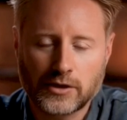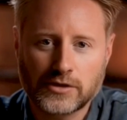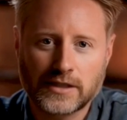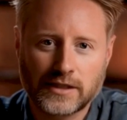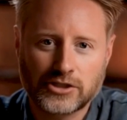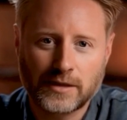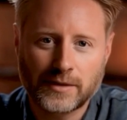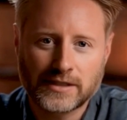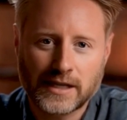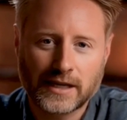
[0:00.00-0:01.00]
using the
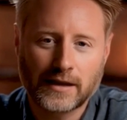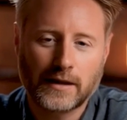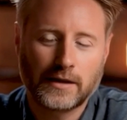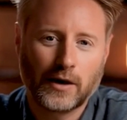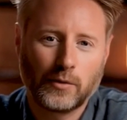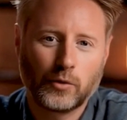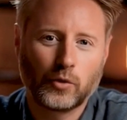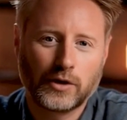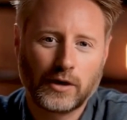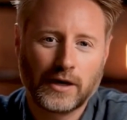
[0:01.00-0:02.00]
GPT to help
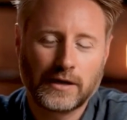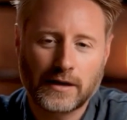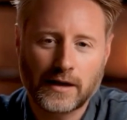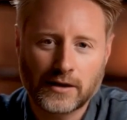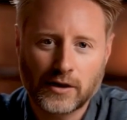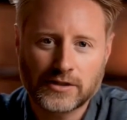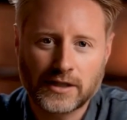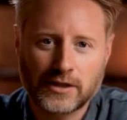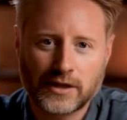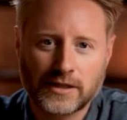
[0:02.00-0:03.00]
organize and
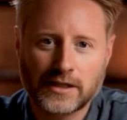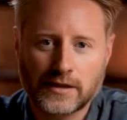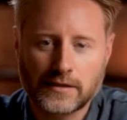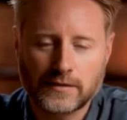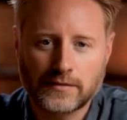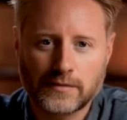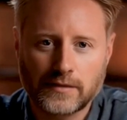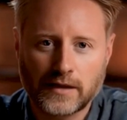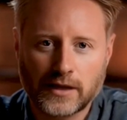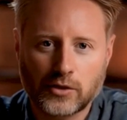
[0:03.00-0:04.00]
articulate it
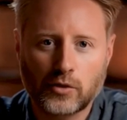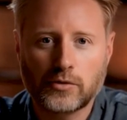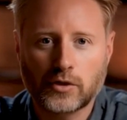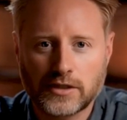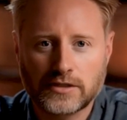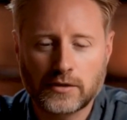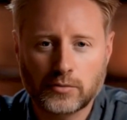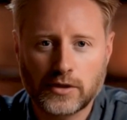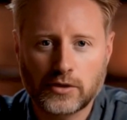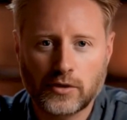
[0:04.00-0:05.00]
in your voice
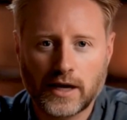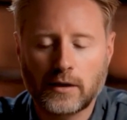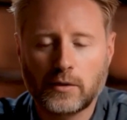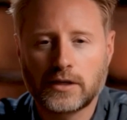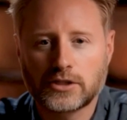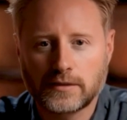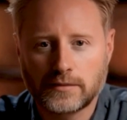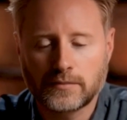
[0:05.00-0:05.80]
with your language.